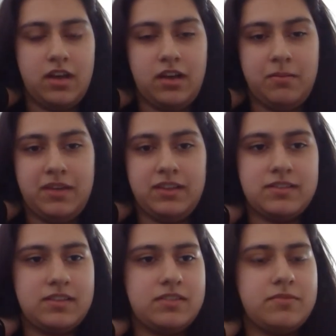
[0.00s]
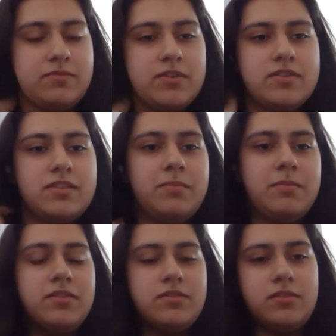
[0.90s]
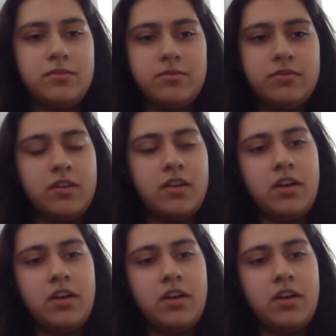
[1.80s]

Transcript: um, at least as a first stepping stone